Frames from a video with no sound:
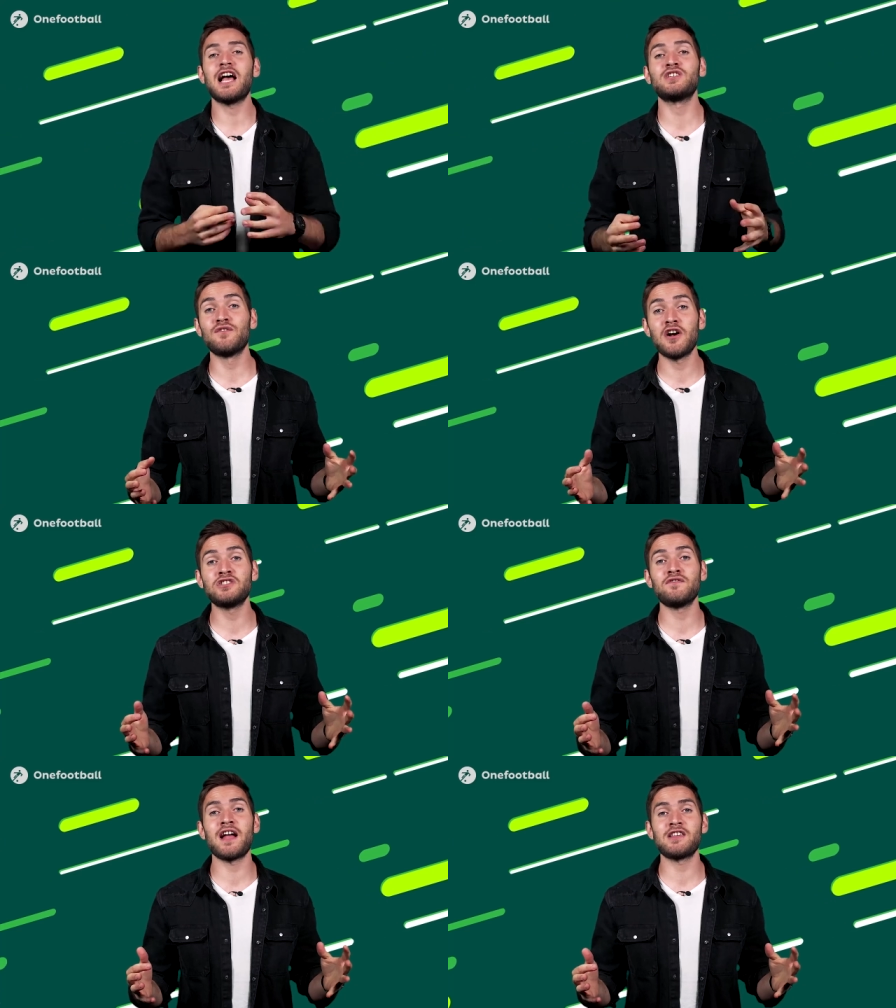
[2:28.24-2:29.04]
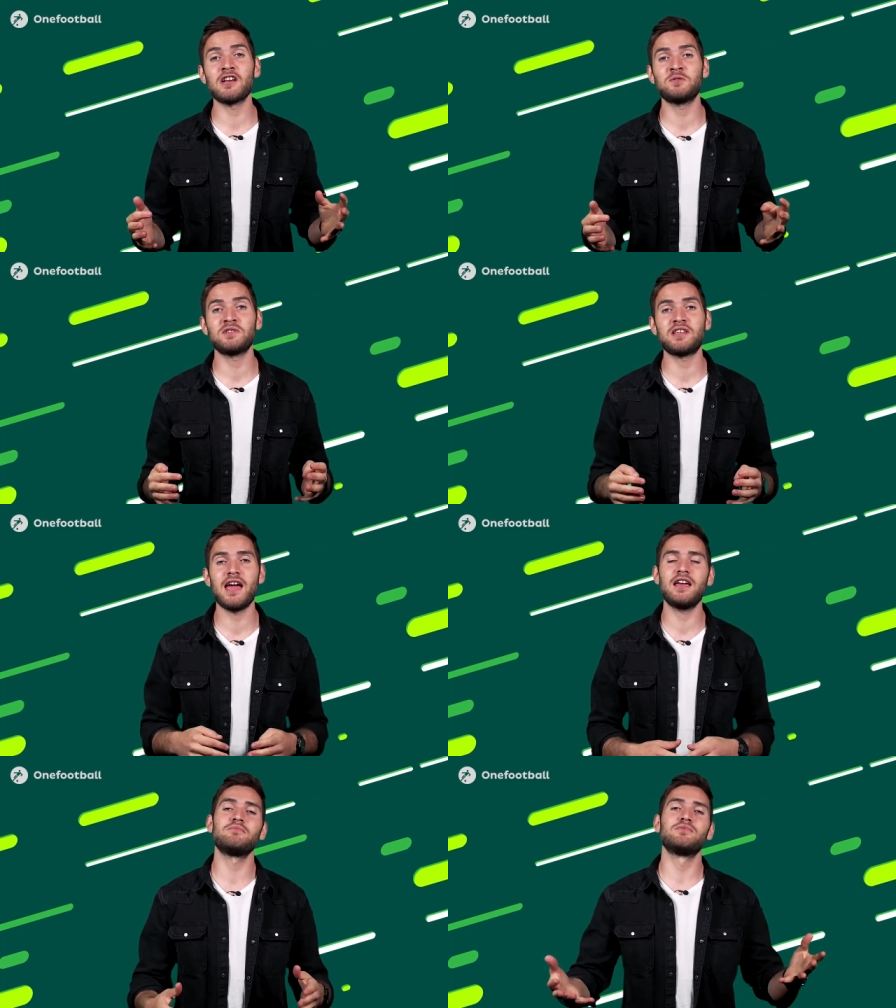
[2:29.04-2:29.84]
As for Virgil van Dijk's
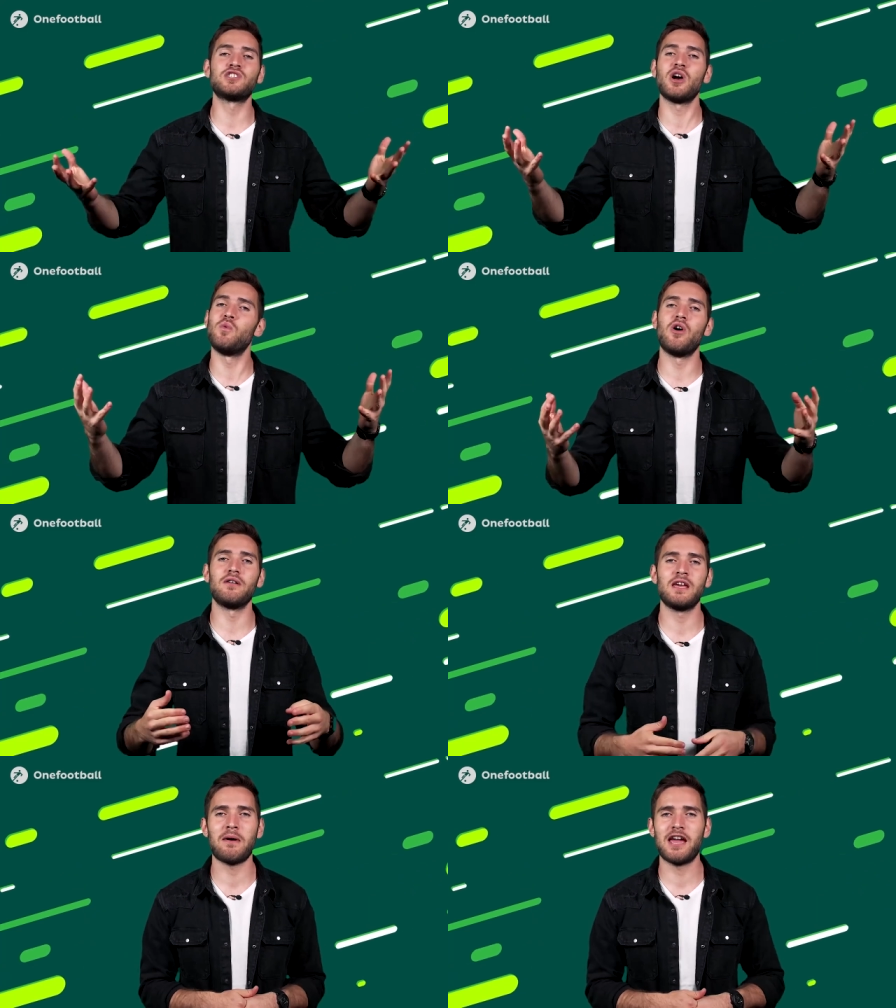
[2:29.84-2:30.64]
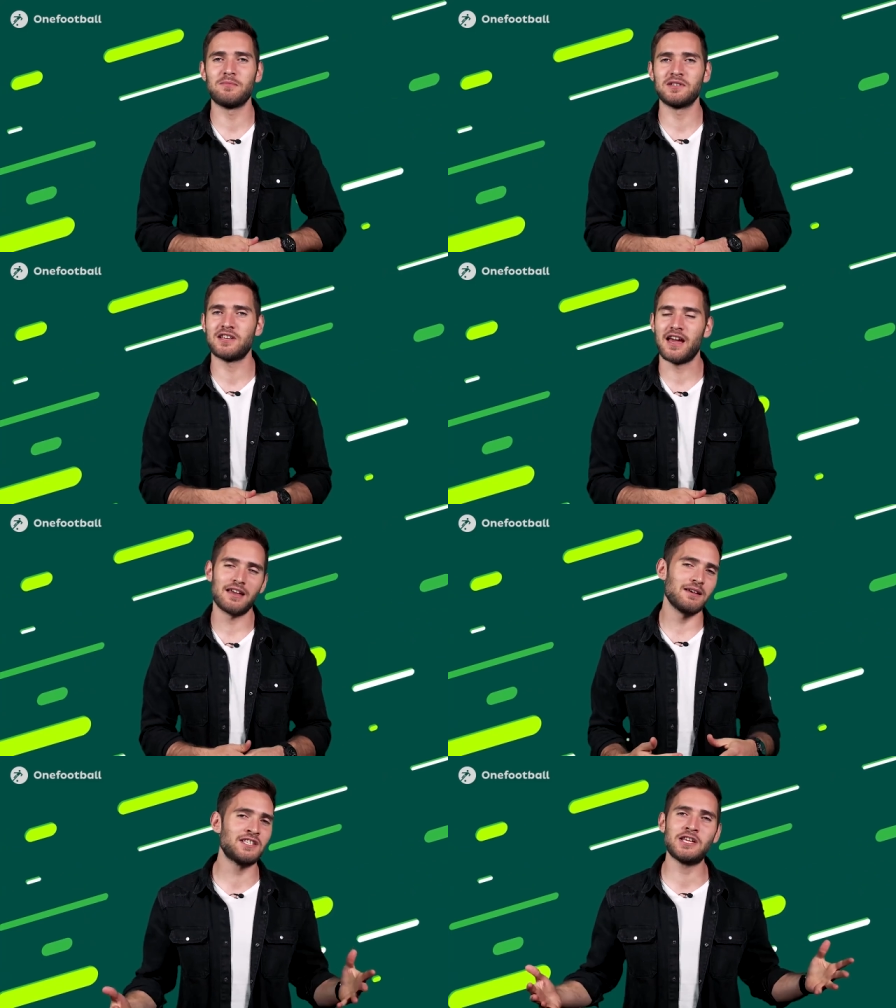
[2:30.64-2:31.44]
mistake, so what? He made a
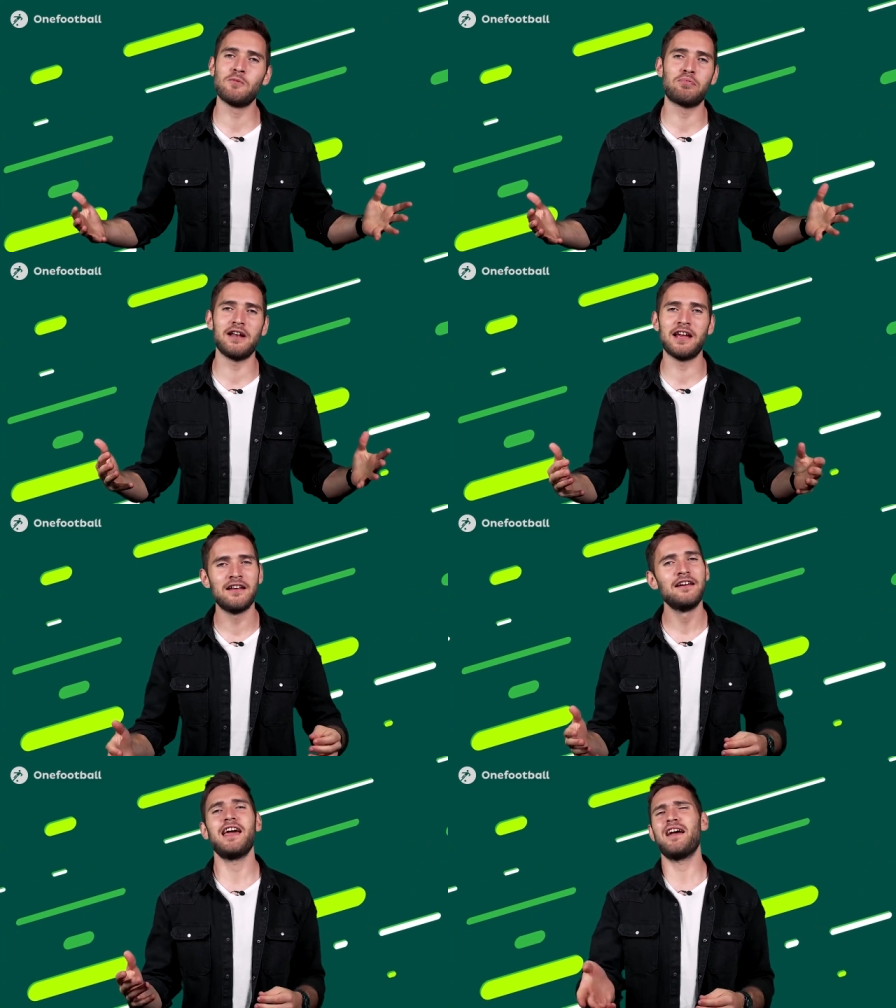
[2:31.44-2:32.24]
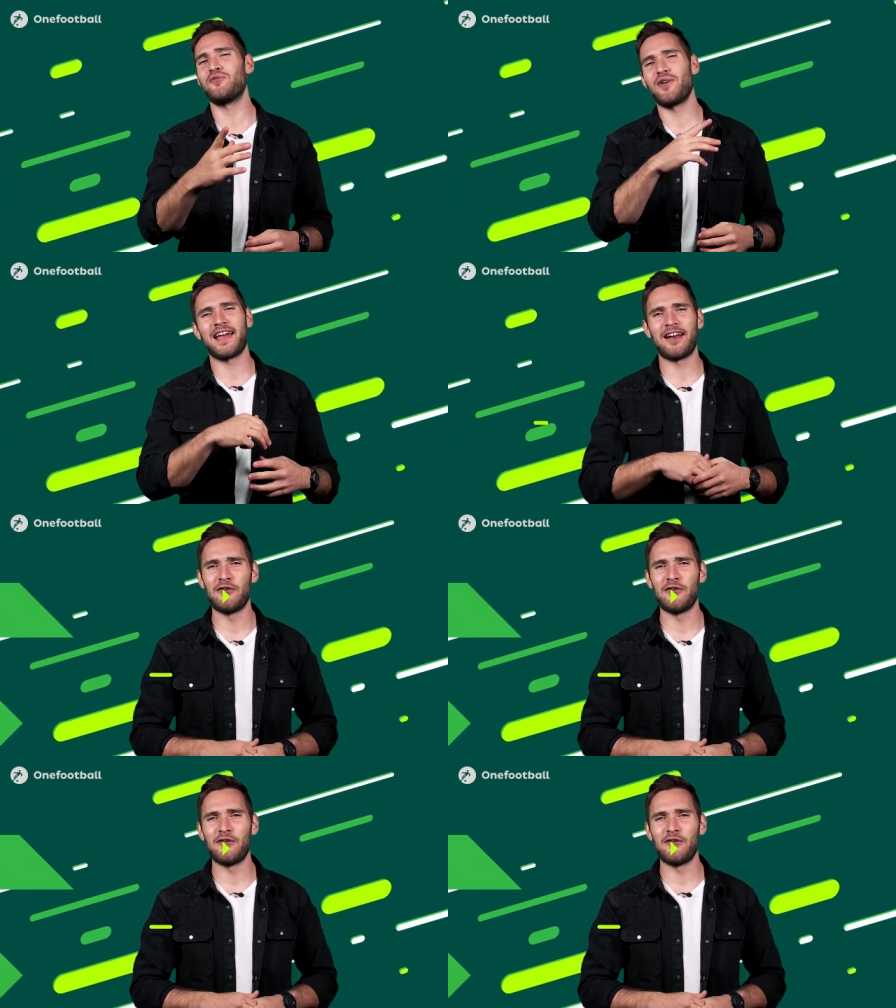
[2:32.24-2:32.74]
mistake. He's still brilliant. Everyone get